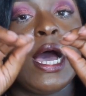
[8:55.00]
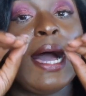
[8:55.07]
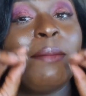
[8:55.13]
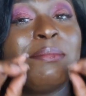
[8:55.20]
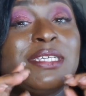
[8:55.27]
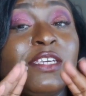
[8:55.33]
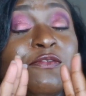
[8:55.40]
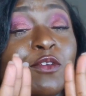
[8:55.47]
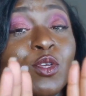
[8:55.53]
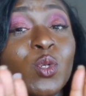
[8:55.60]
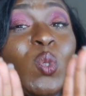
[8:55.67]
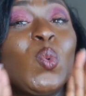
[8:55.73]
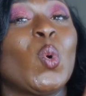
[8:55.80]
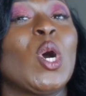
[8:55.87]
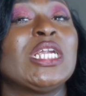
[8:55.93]
I'm giving
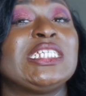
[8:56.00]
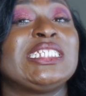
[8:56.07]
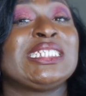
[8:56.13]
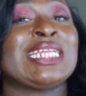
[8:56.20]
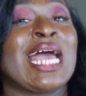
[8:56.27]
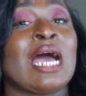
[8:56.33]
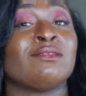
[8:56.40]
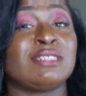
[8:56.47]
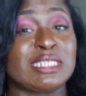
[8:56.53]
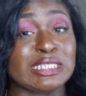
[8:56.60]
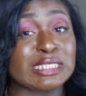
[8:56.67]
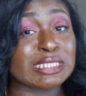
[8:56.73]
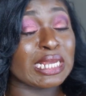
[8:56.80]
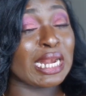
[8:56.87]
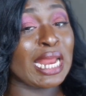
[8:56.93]
you warning now.
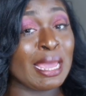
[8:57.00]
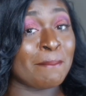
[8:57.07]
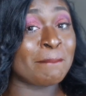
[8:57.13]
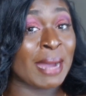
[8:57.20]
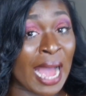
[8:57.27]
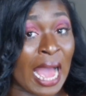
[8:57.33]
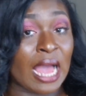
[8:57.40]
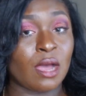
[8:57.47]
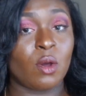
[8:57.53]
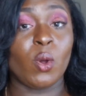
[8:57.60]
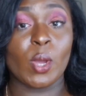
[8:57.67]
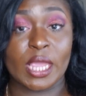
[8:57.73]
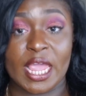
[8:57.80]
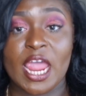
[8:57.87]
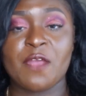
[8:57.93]
Disclaimer,
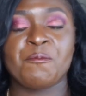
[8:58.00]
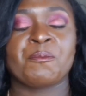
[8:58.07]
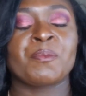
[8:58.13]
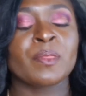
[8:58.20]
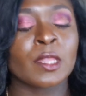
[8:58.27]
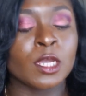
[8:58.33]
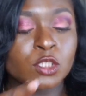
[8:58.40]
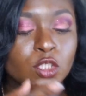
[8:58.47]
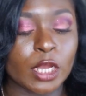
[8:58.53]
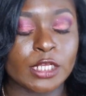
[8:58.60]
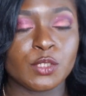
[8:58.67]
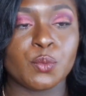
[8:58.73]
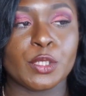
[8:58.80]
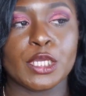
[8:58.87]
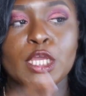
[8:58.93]
okay? So
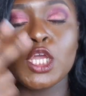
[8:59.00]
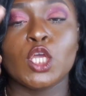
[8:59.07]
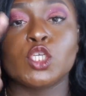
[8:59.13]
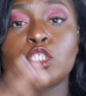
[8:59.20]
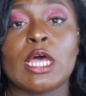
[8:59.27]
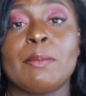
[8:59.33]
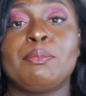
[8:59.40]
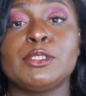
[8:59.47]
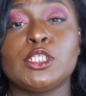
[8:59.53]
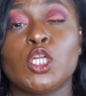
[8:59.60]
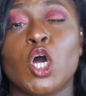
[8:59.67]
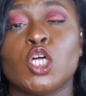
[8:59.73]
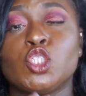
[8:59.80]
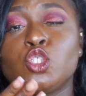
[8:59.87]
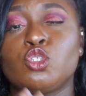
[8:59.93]
anyway, so I put it
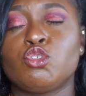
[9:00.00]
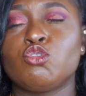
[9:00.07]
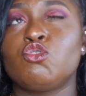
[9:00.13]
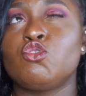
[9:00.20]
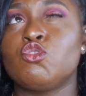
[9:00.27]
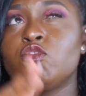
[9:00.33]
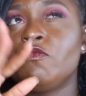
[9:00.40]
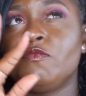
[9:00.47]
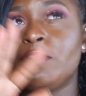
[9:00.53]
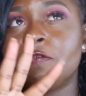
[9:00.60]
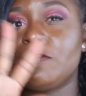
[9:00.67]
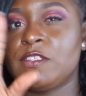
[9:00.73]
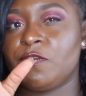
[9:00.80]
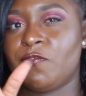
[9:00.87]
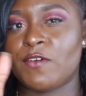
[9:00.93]
on
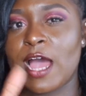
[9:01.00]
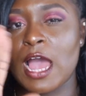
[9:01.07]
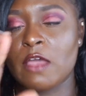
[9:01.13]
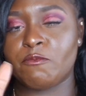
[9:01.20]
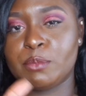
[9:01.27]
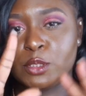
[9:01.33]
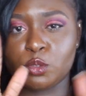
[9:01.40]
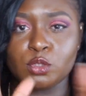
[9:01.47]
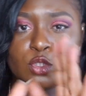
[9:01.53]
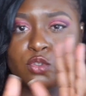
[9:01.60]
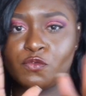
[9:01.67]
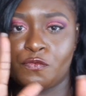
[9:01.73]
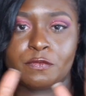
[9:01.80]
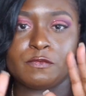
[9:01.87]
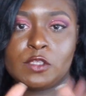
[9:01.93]
255, between
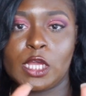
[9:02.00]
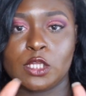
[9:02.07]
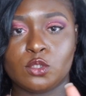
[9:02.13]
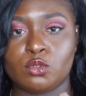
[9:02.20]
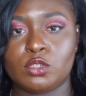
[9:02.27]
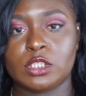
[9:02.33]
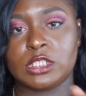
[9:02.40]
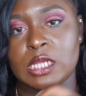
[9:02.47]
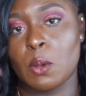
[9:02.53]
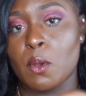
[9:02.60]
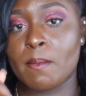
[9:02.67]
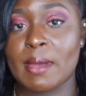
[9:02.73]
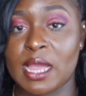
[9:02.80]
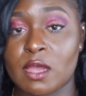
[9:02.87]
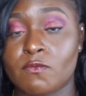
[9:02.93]
250 and 260. I
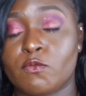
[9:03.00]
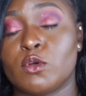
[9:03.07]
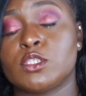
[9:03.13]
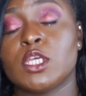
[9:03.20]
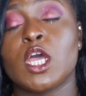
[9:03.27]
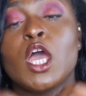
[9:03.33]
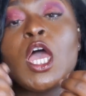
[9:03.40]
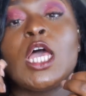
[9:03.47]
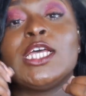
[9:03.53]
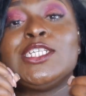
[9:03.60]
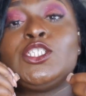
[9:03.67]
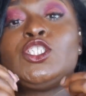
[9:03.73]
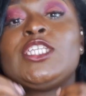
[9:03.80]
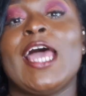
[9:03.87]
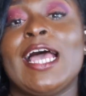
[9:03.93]
went back and forth.
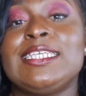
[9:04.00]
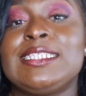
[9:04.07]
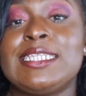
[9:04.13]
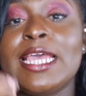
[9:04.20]
Test